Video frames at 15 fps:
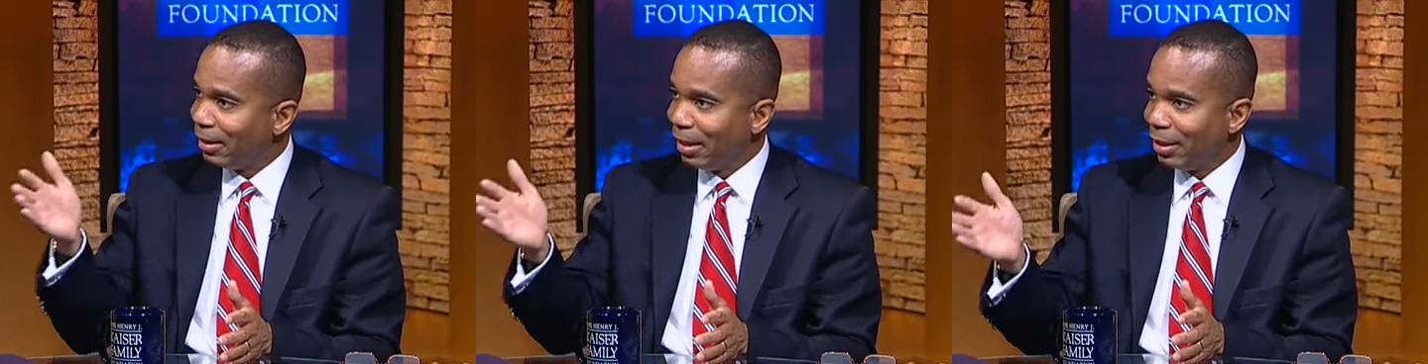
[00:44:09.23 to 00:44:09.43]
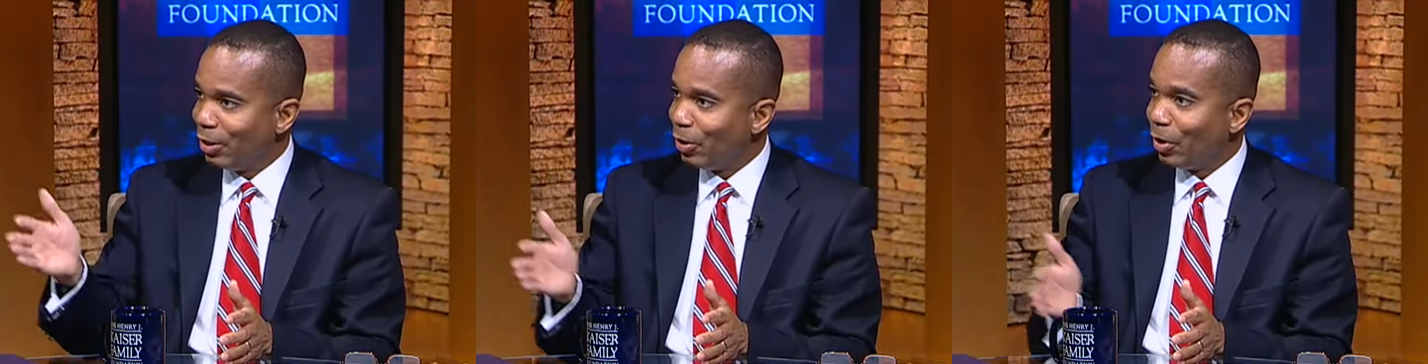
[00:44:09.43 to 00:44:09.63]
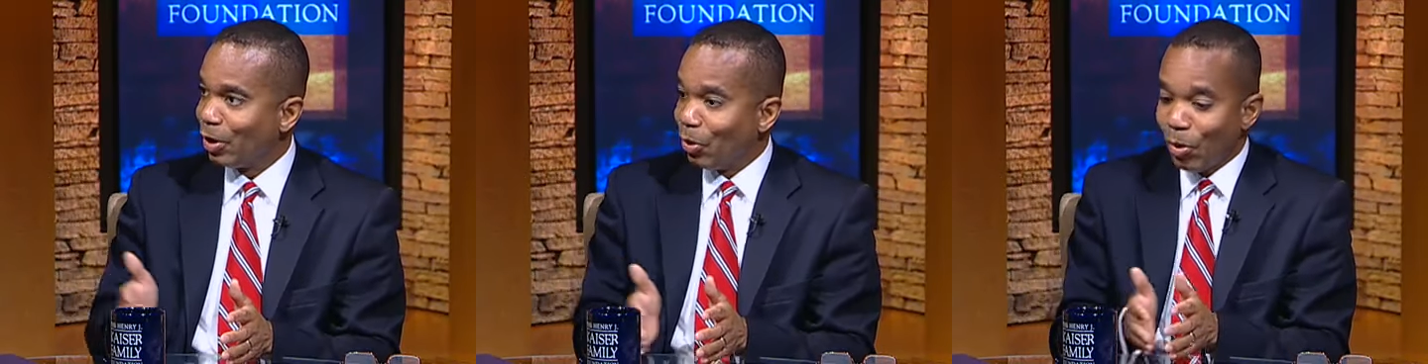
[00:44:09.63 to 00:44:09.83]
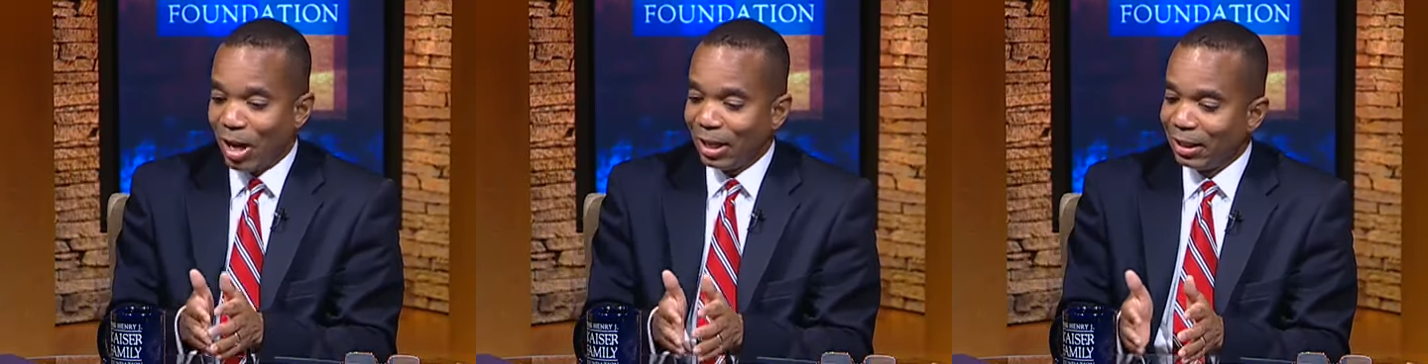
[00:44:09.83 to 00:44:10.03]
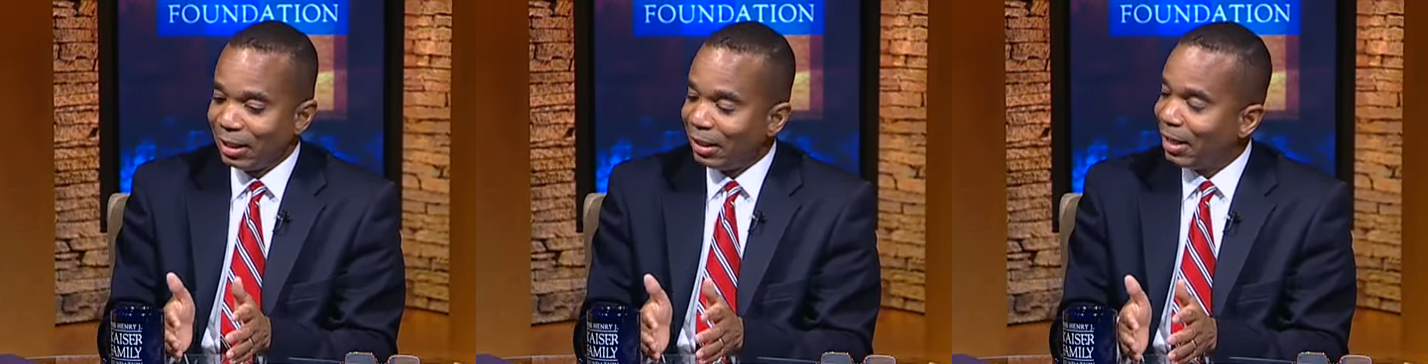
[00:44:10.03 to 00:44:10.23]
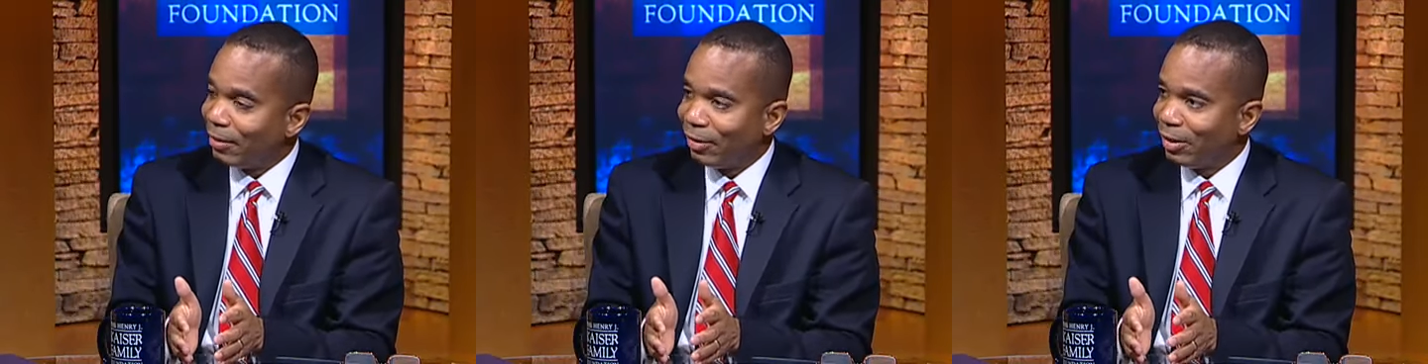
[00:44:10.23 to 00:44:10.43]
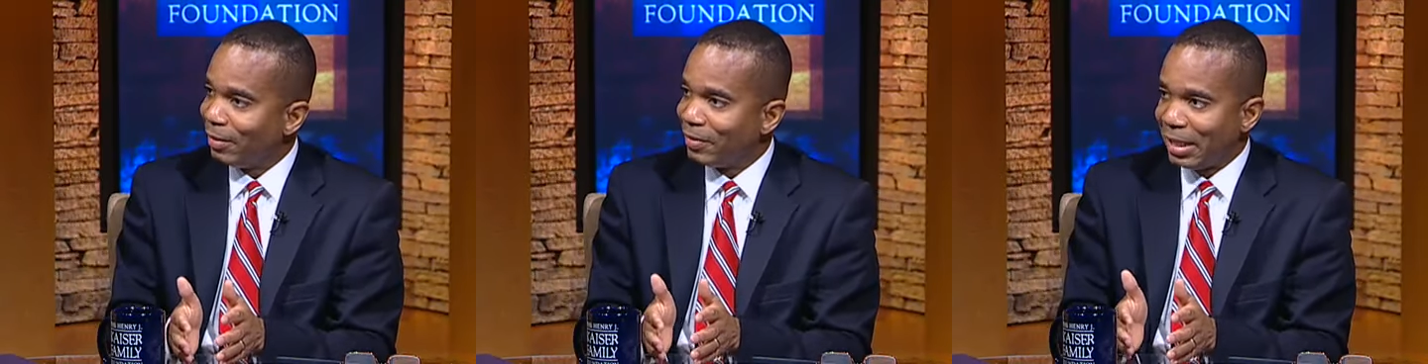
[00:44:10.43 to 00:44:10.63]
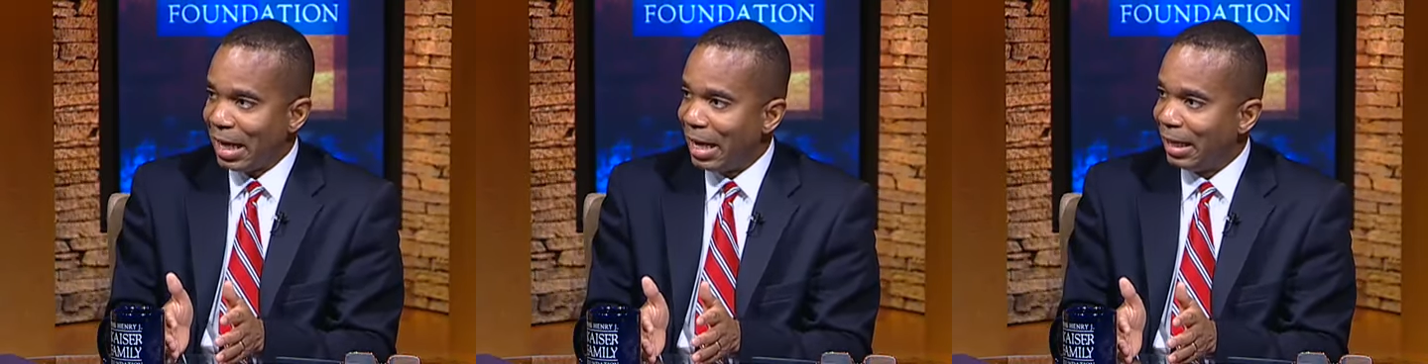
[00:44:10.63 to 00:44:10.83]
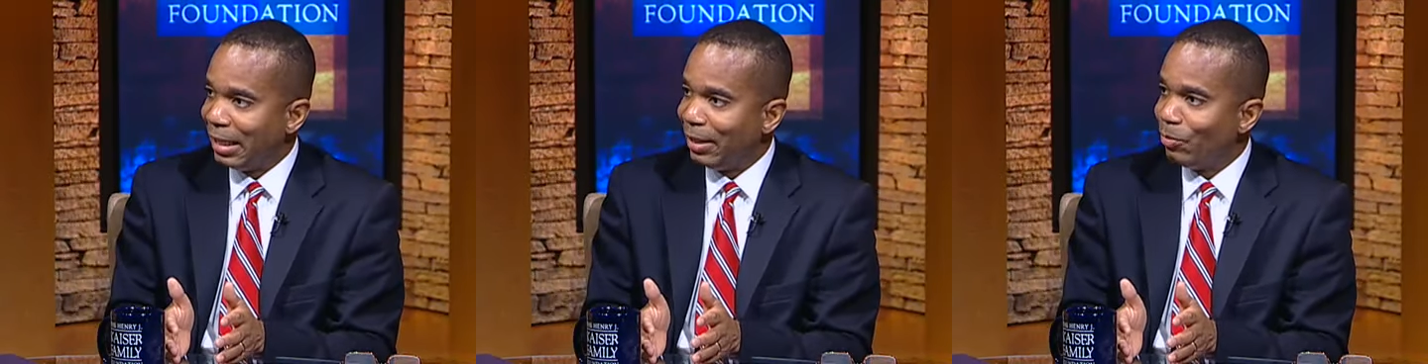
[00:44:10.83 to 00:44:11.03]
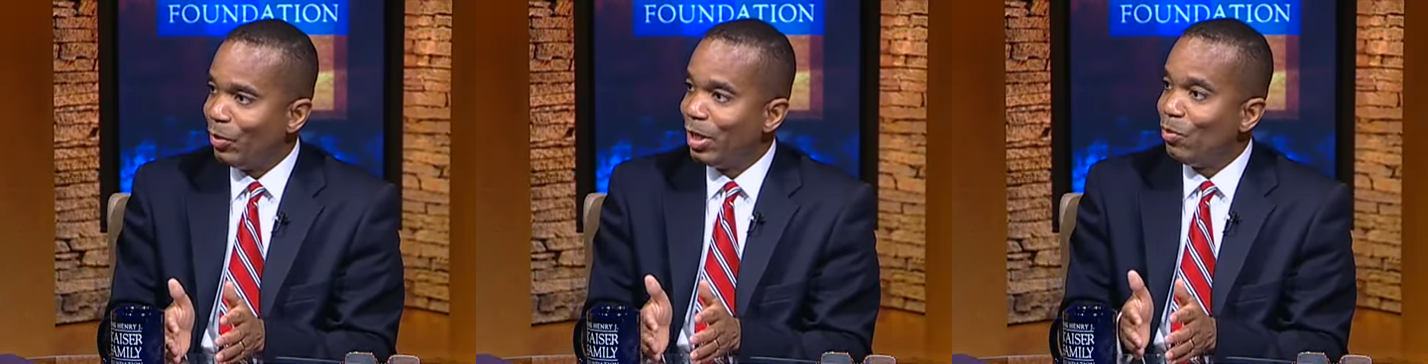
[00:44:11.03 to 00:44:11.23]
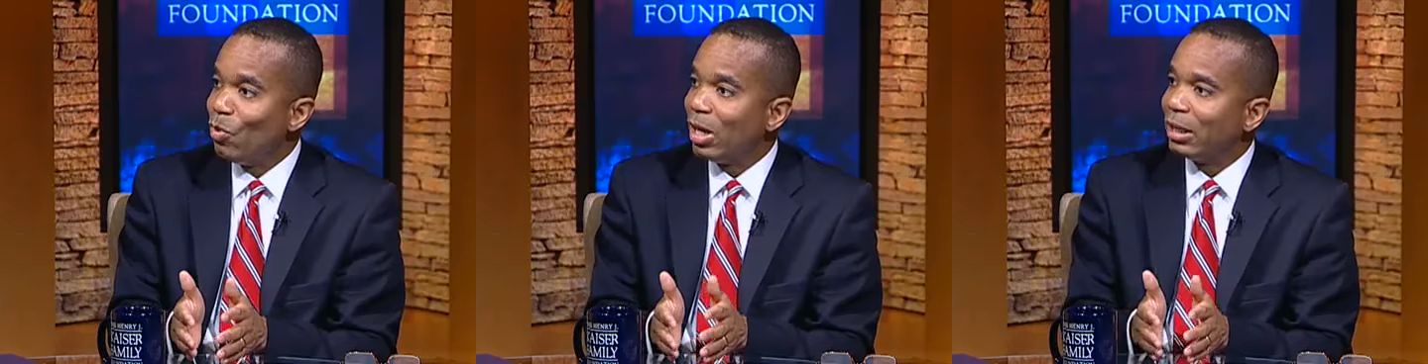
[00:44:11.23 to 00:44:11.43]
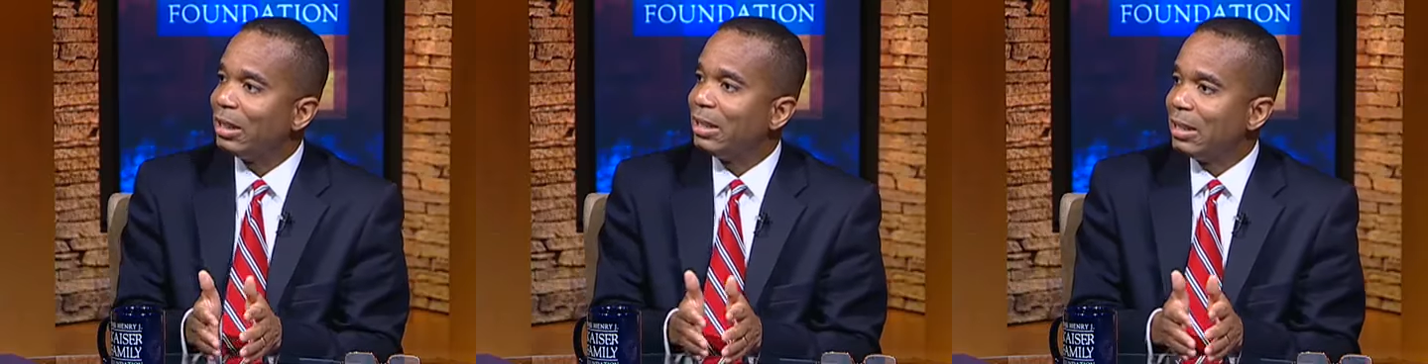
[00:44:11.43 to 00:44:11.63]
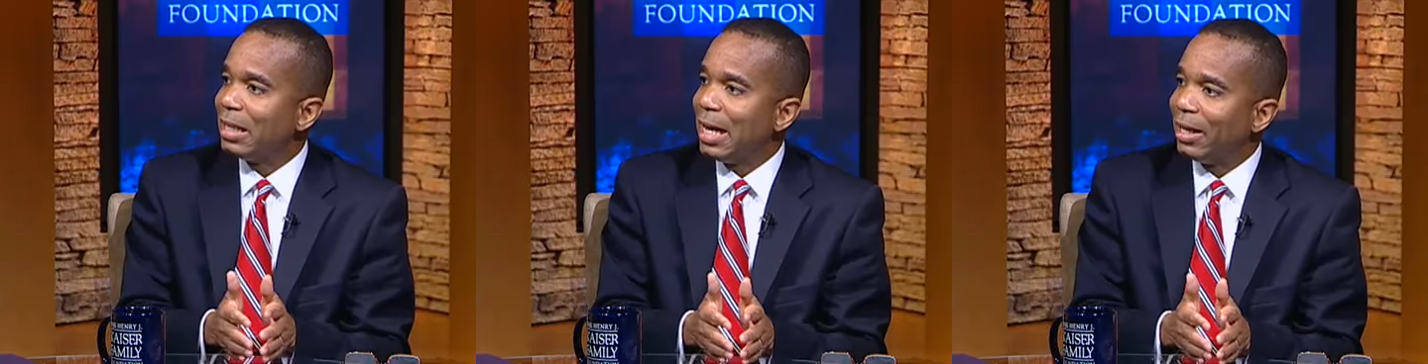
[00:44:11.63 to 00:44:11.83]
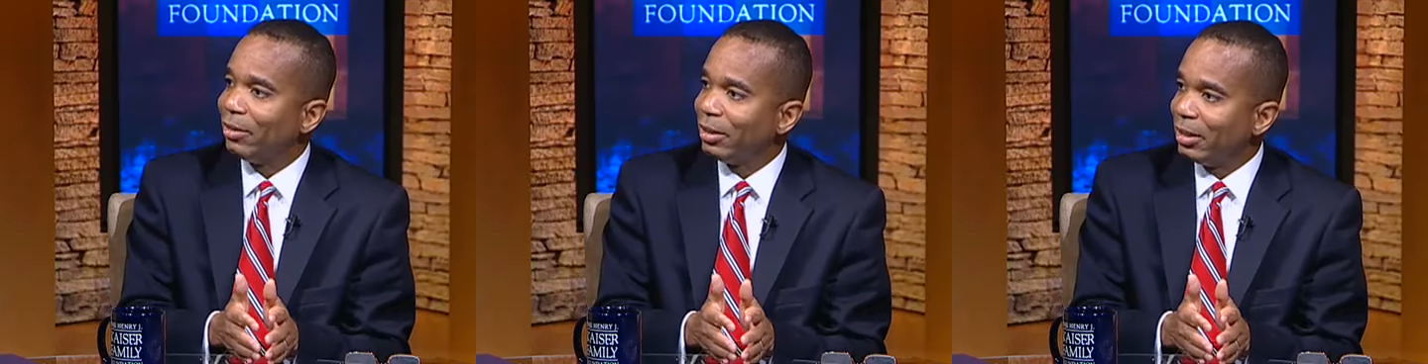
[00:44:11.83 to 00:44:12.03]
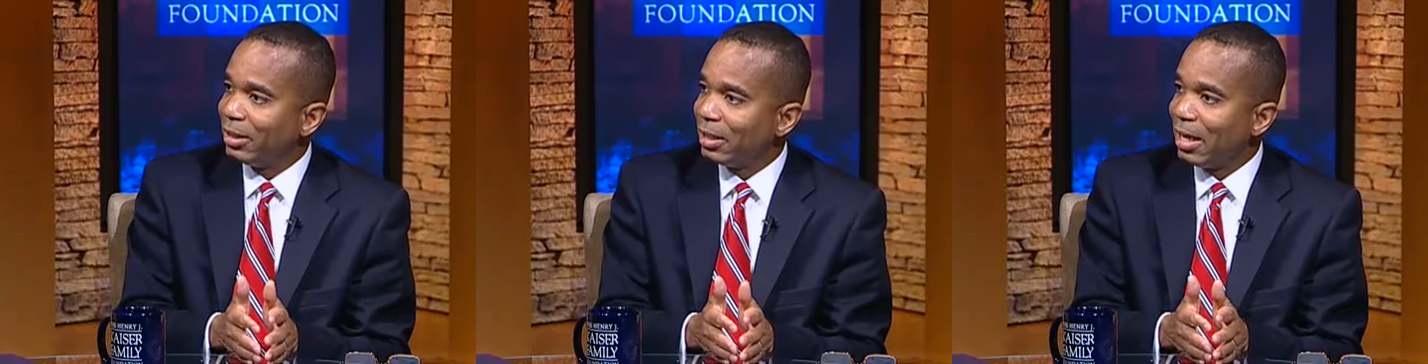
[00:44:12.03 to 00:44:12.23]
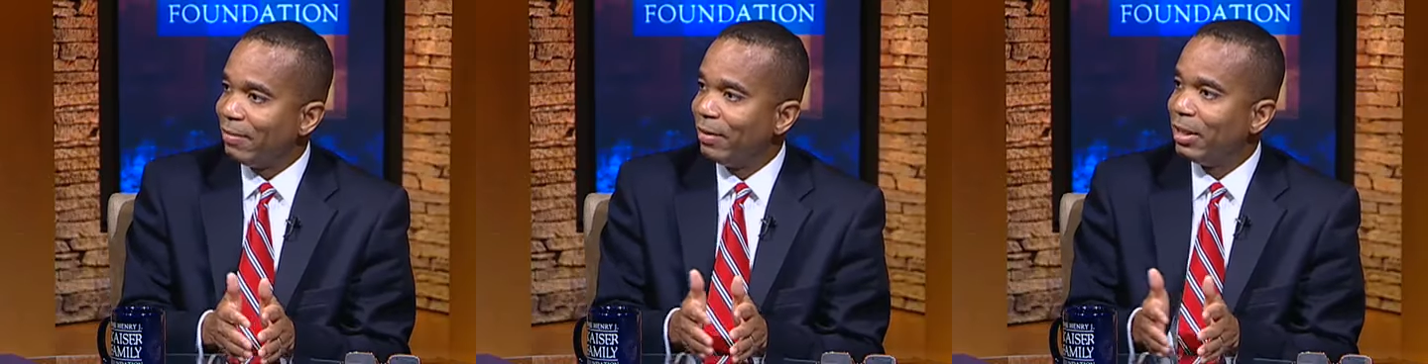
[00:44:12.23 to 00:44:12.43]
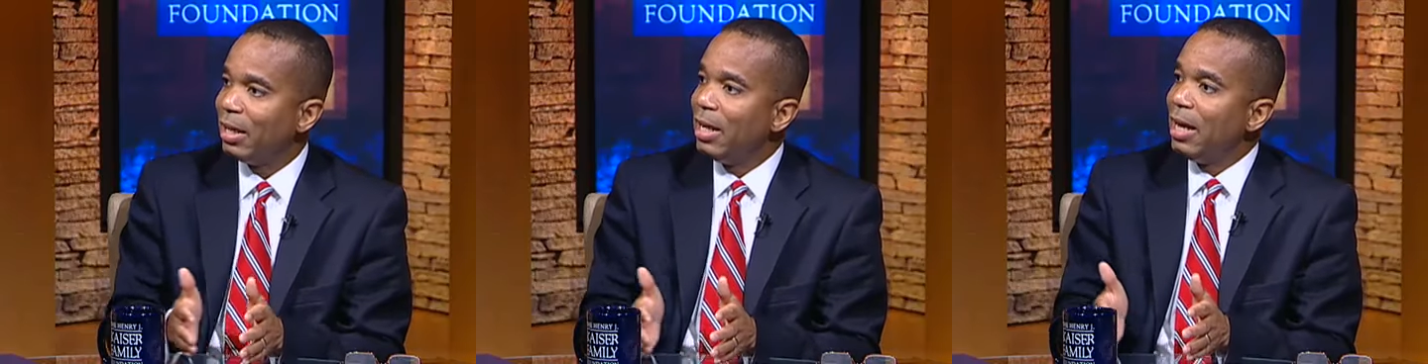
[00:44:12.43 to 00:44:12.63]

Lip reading: a quality level of 10, and we want this down to 7.